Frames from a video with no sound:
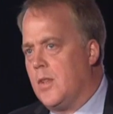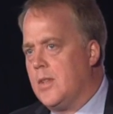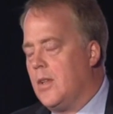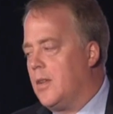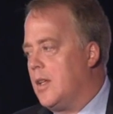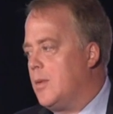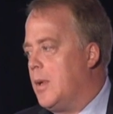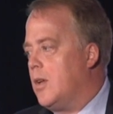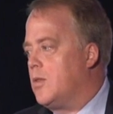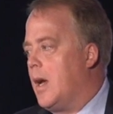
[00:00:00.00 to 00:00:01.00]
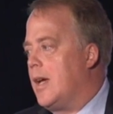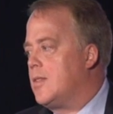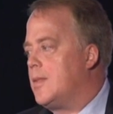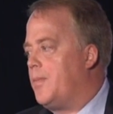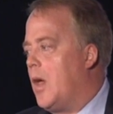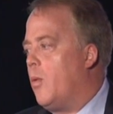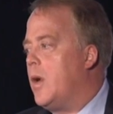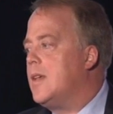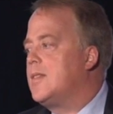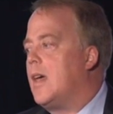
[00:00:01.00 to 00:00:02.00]
that still need to be addressed. Uh,
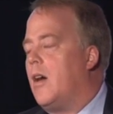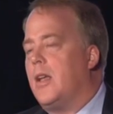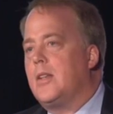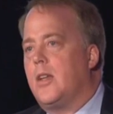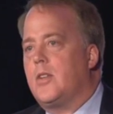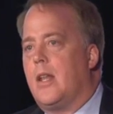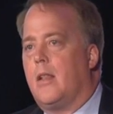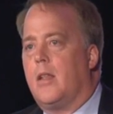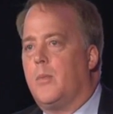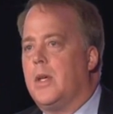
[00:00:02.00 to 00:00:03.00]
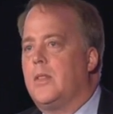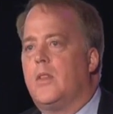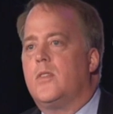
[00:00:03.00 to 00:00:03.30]
one is that I already touched on a little bit.